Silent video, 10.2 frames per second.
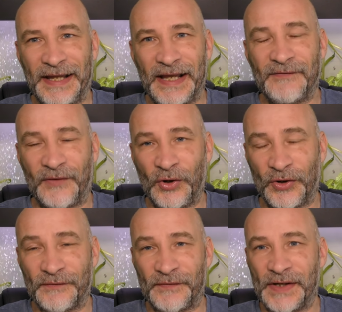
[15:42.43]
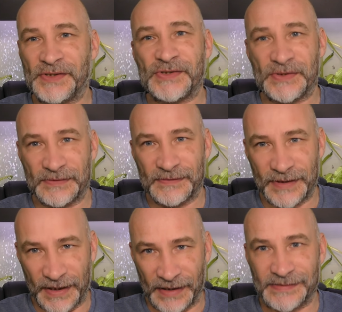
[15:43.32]
if I hook a fish,
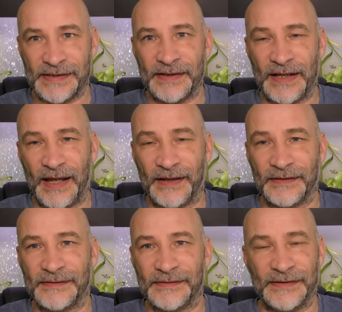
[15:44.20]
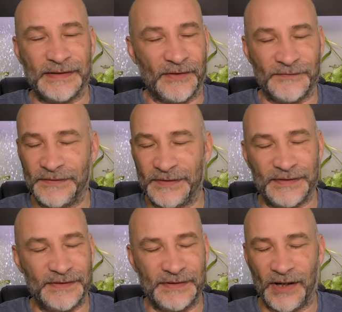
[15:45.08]
it's in the net. And i
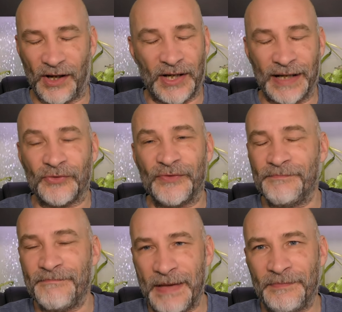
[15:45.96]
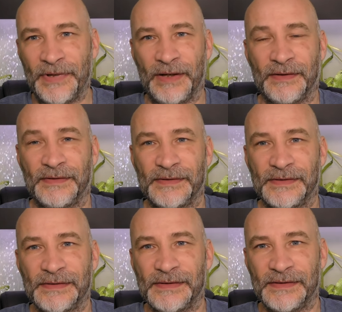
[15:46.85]
I cannot remember
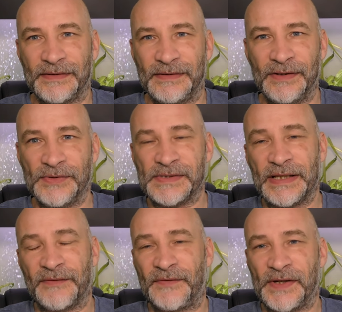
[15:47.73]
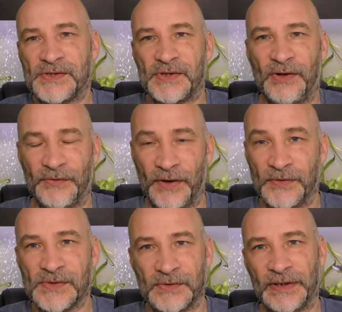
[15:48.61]
losing a fish on
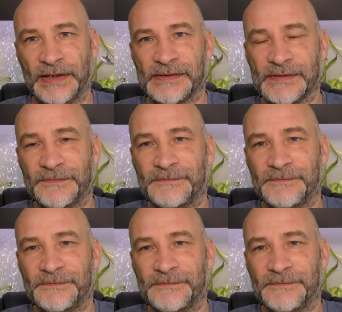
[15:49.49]
those hook links.